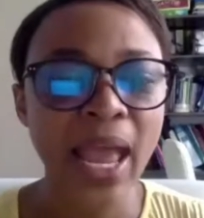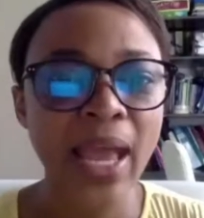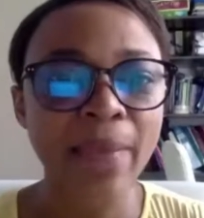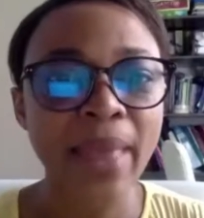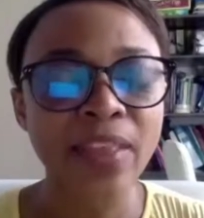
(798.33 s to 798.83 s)

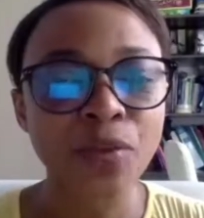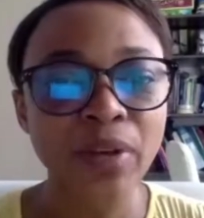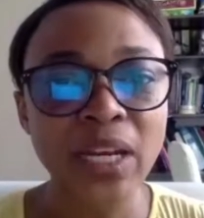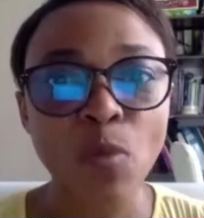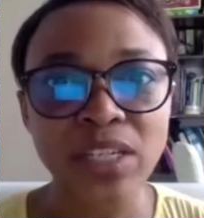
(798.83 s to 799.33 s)
and they're
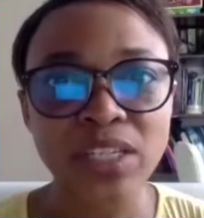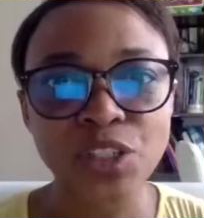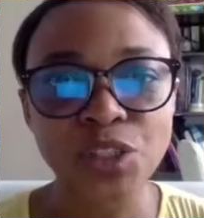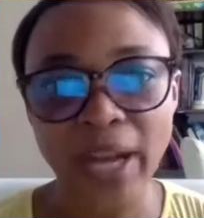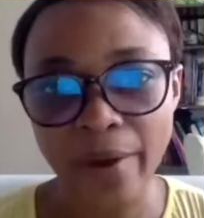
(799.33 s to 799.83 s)
really
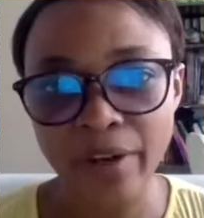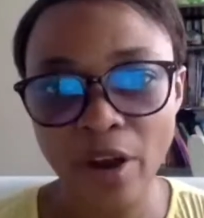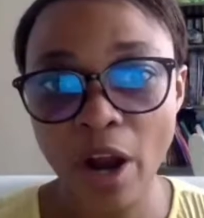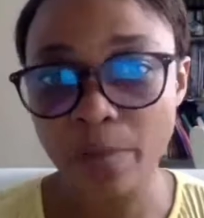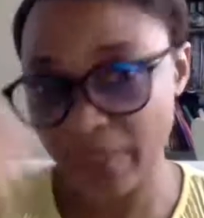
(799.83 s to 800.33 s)
wanting to
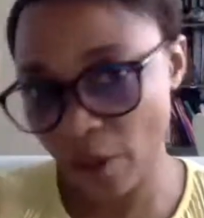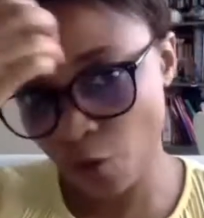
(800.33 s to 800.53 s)
carry on.